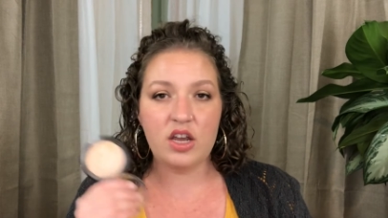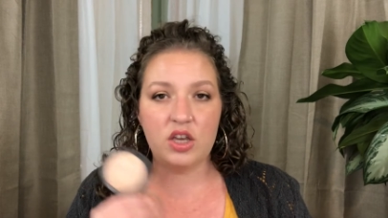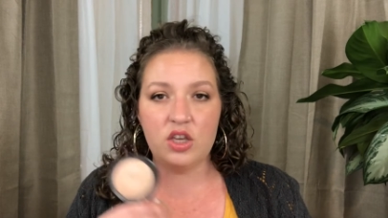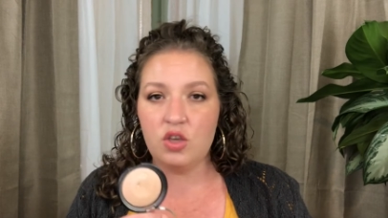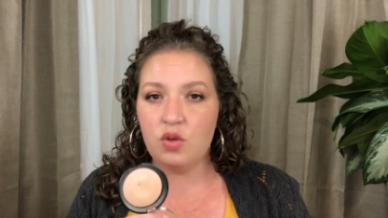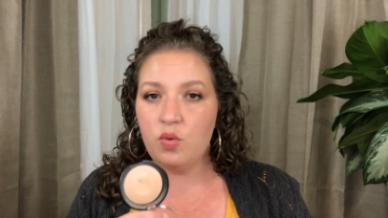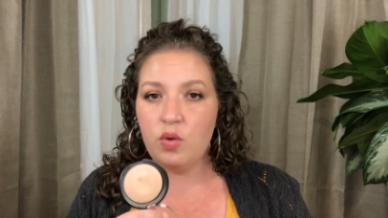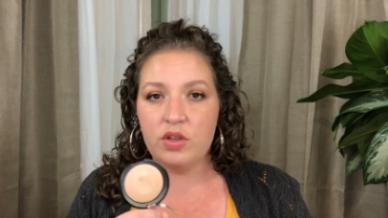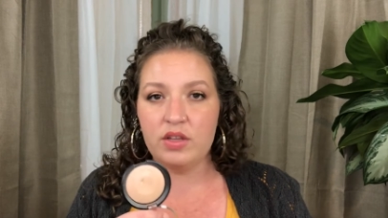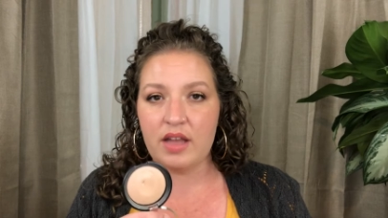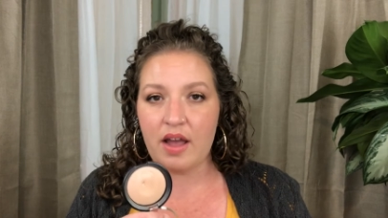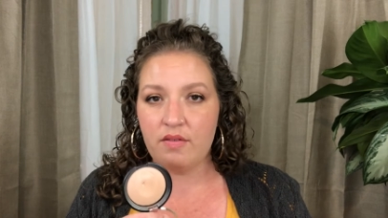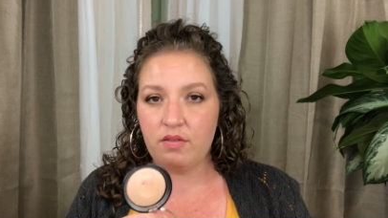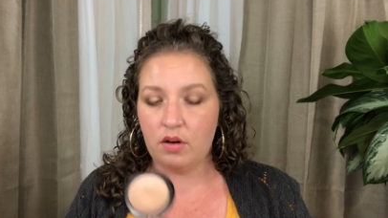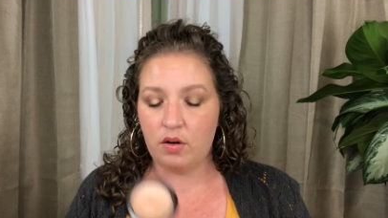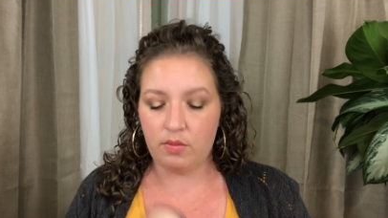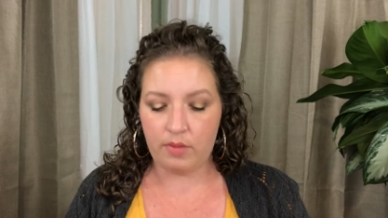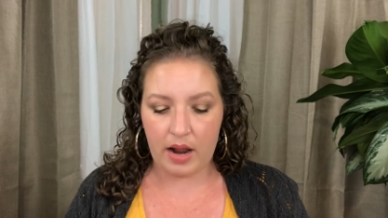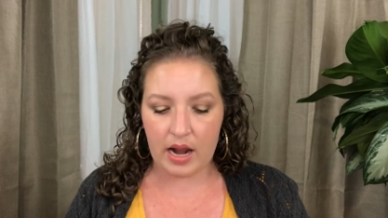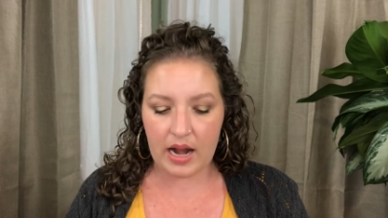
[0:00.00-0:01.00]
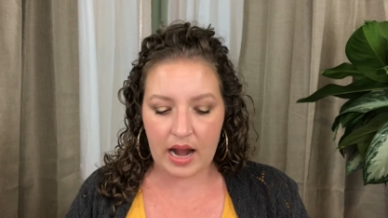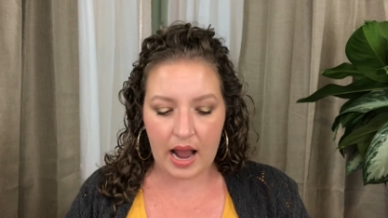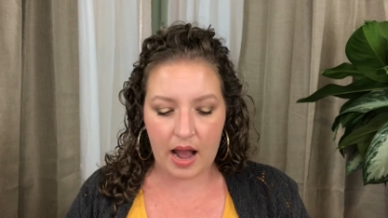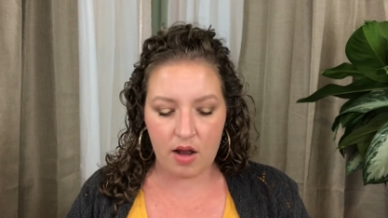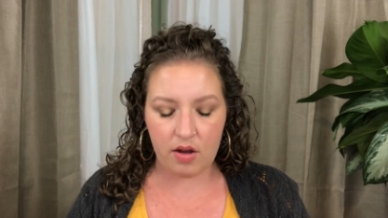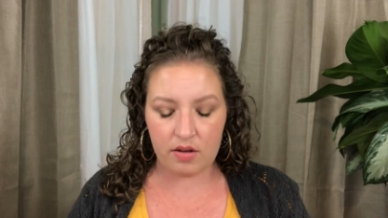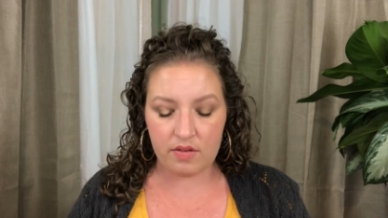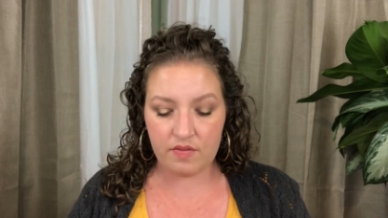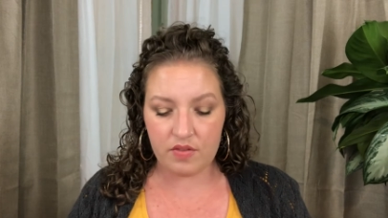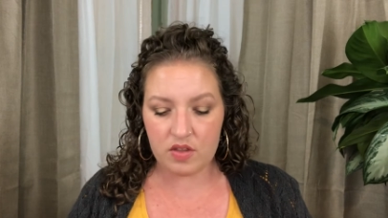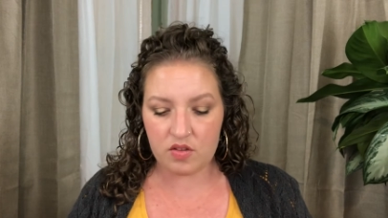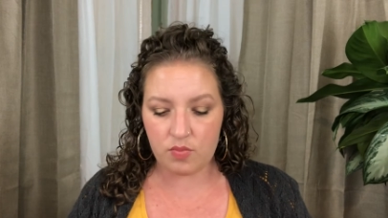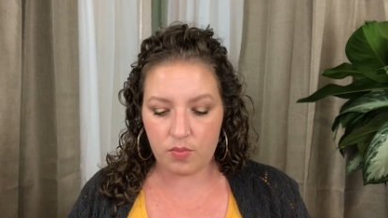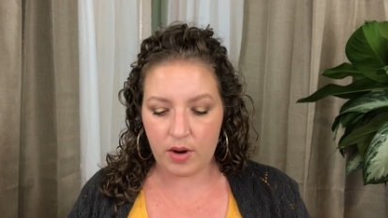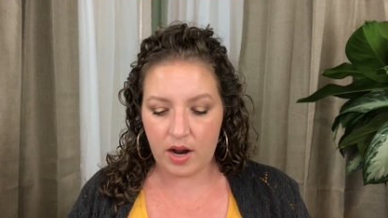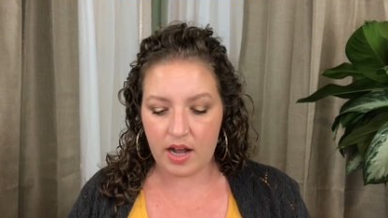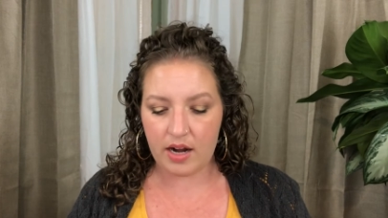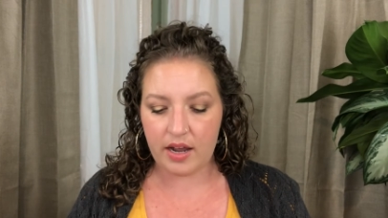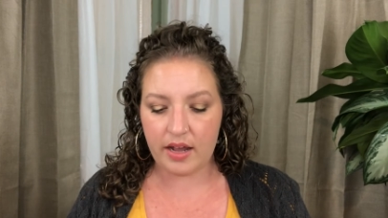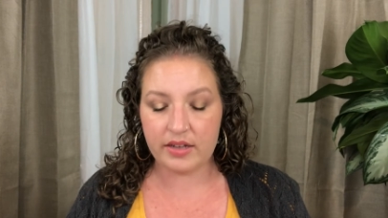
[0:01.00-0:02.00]
you will never run out of this
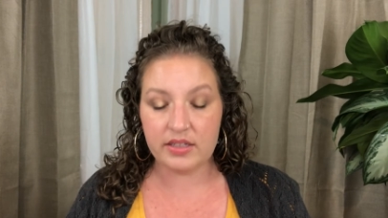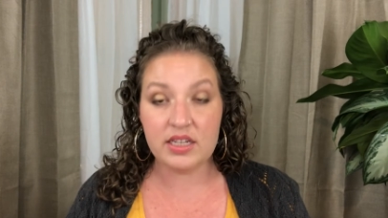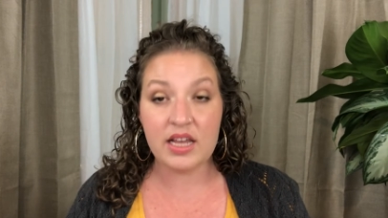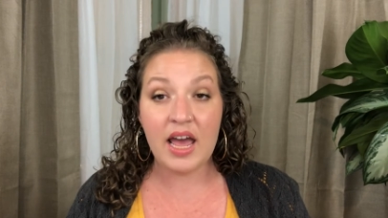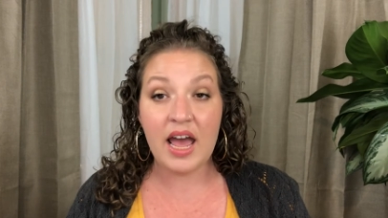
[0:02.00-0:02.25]
product.